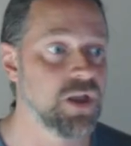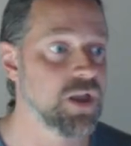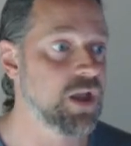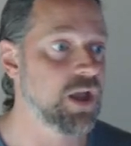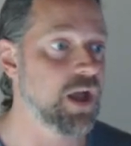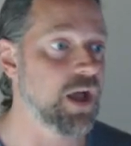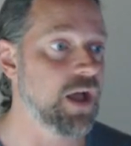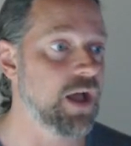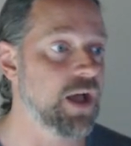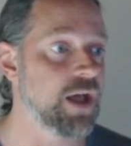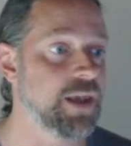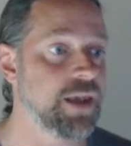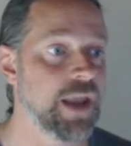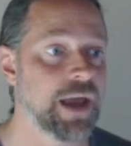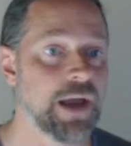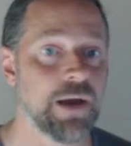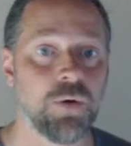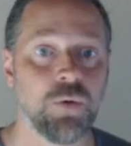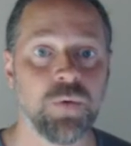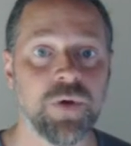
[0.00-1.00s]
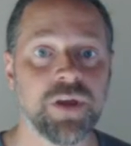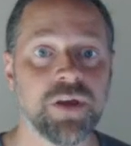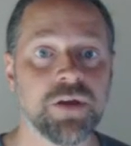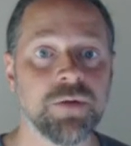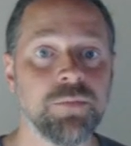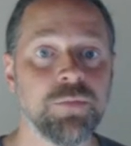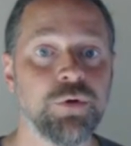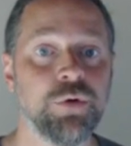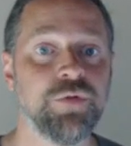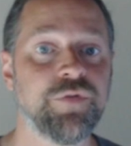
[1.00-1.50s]
now we
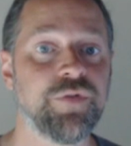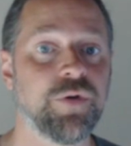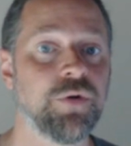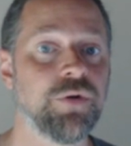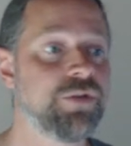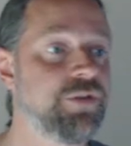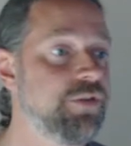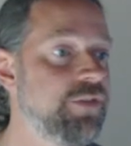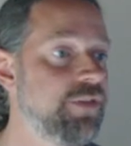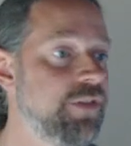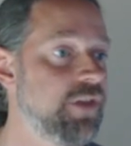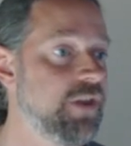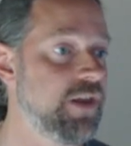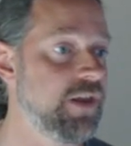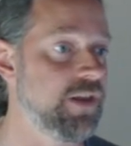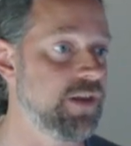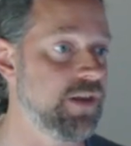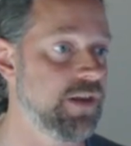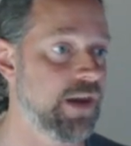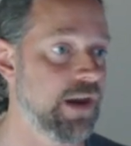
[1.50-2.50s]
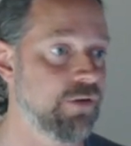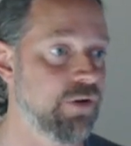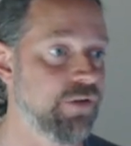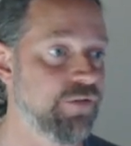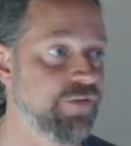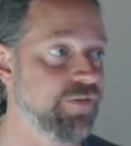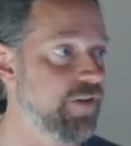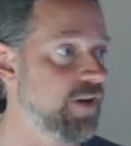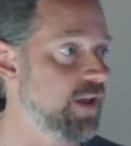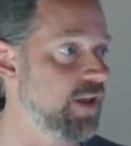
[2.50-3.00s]
can move on to the narrow
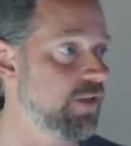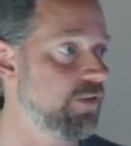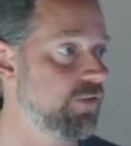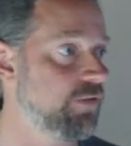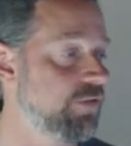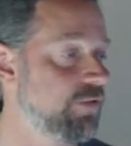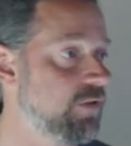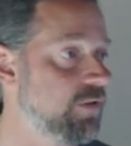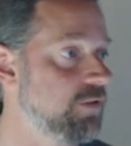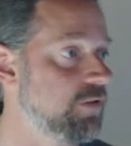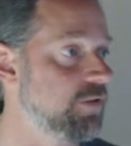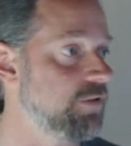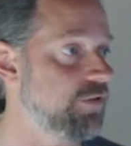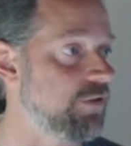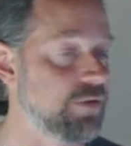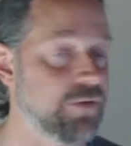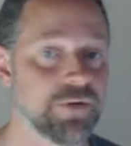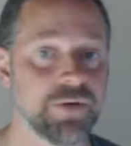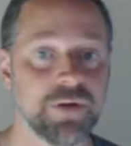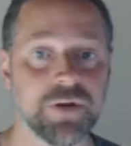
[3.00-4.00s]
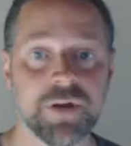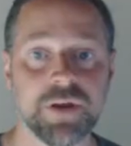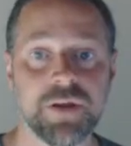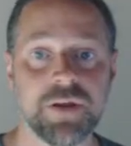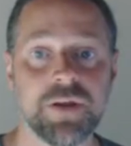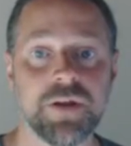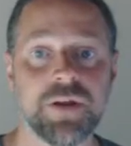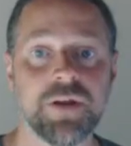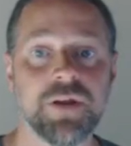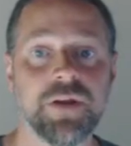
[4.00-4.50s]
phase collision.
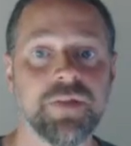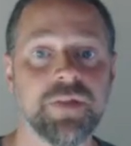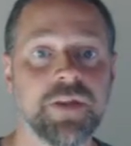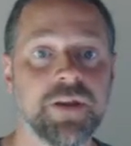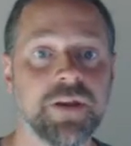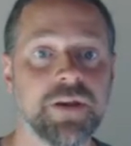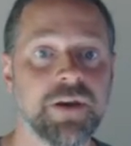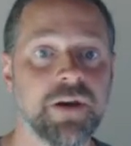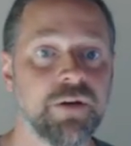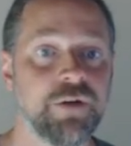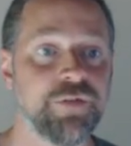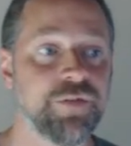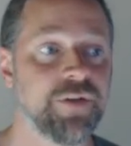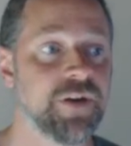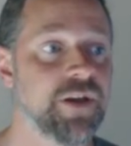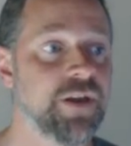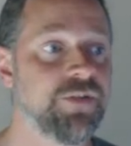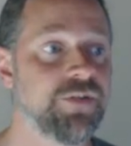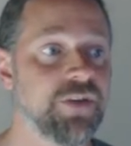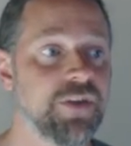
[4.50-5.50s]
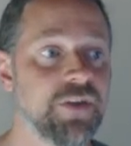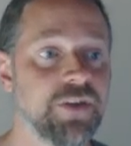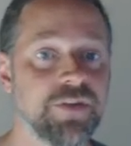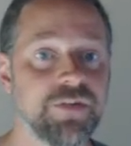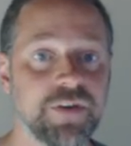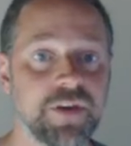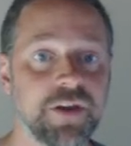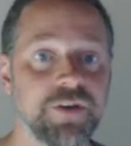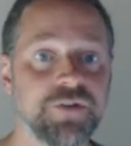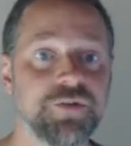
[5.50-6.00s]
The narrow phase
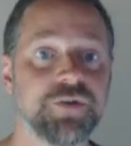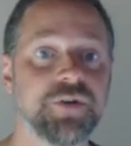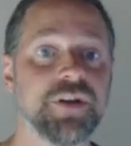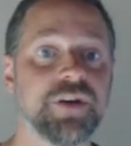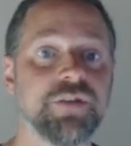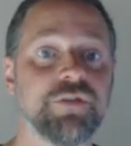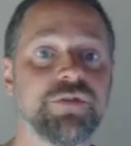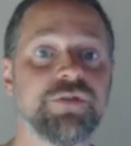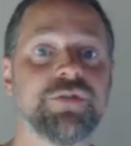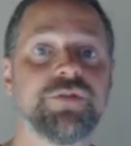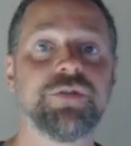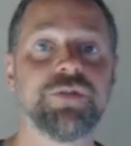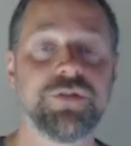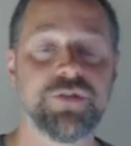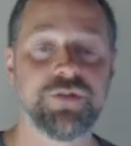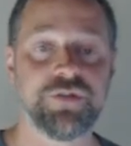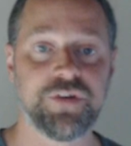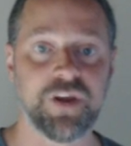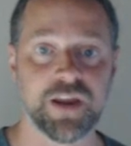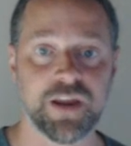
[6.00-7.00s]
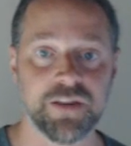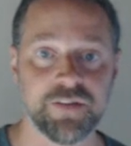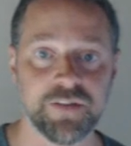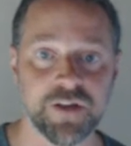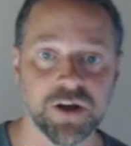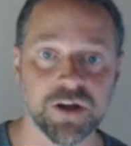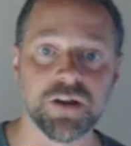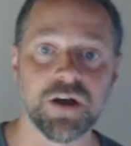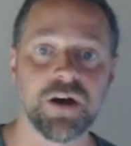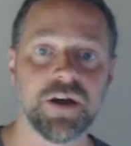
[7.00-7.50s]
is iterative, checking the
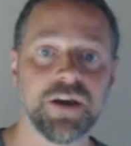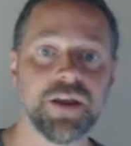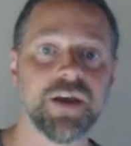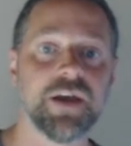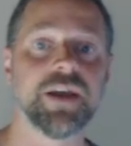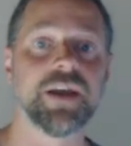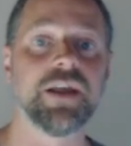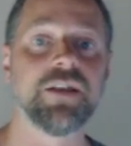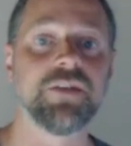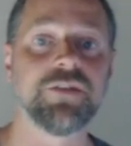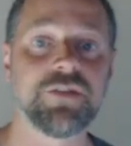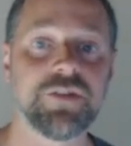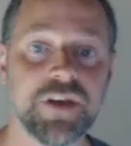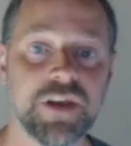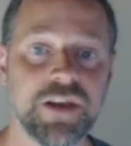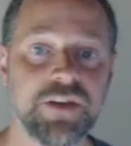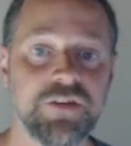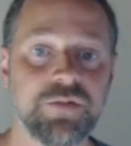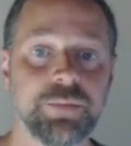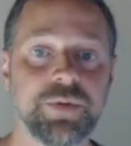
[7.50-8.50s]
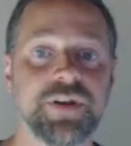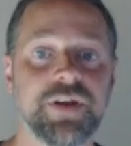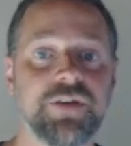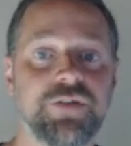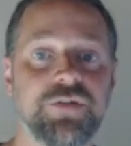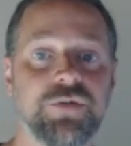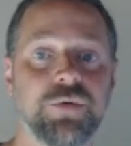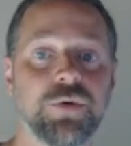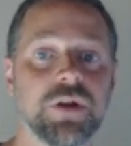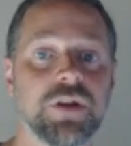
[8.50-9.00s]
collider against each
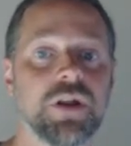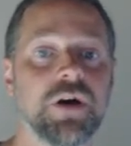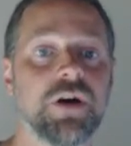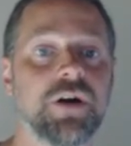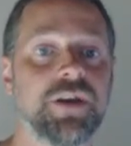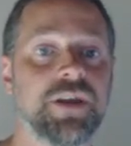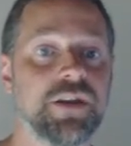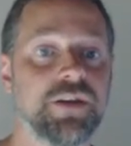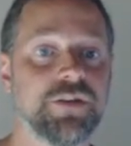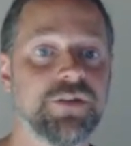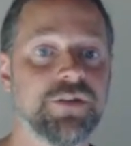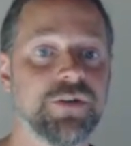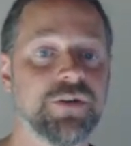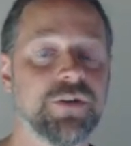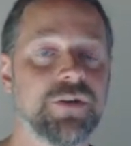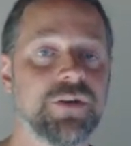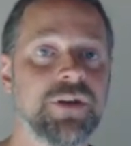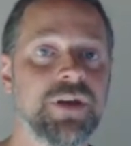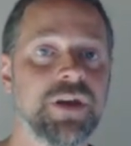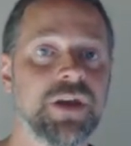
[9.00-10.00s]
potential collidee in turn,